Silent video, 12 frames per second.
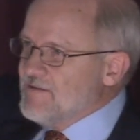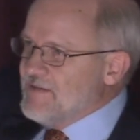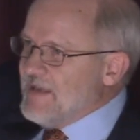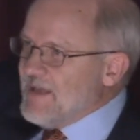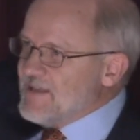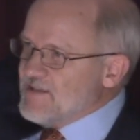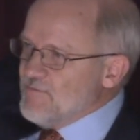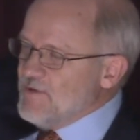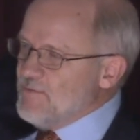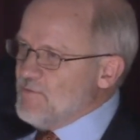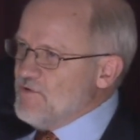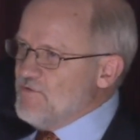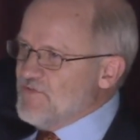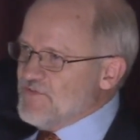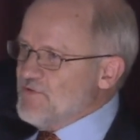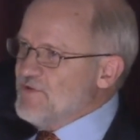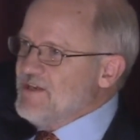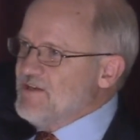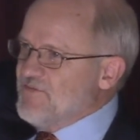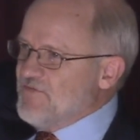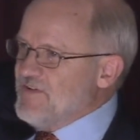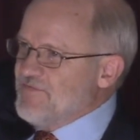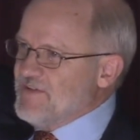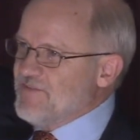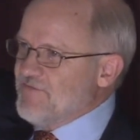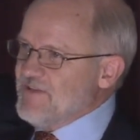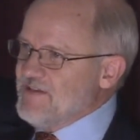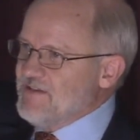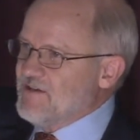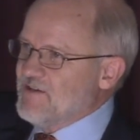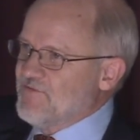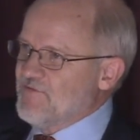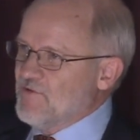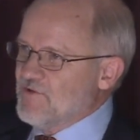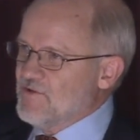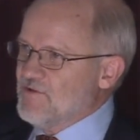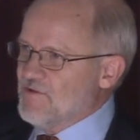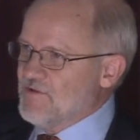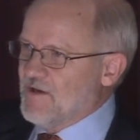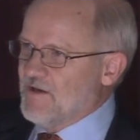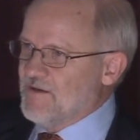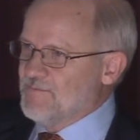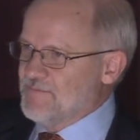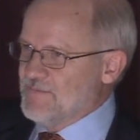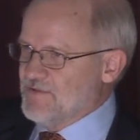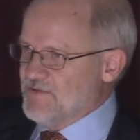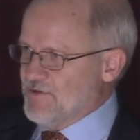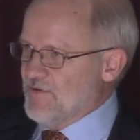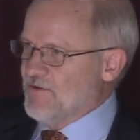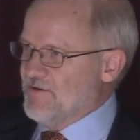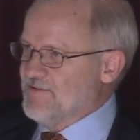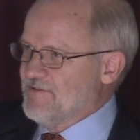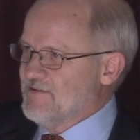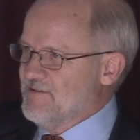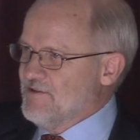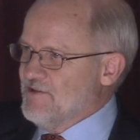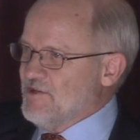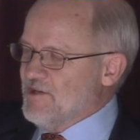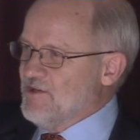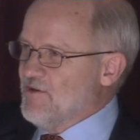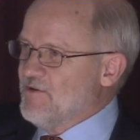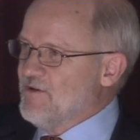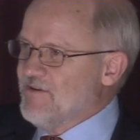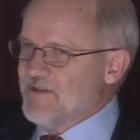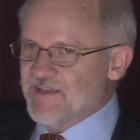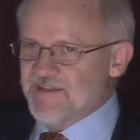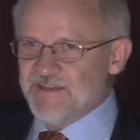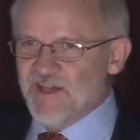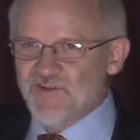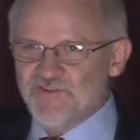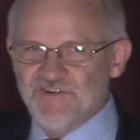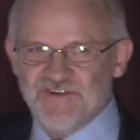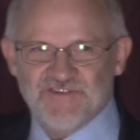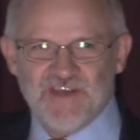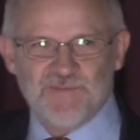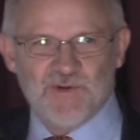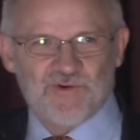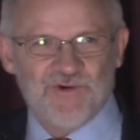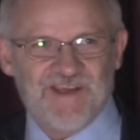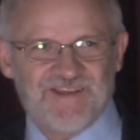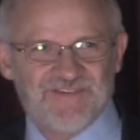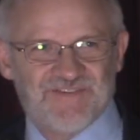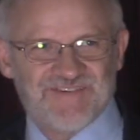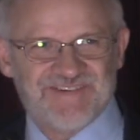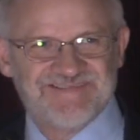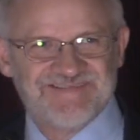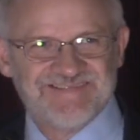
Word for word: they had to remove 30 to 50 feet of um, dirt in order to get down to the time of Christ.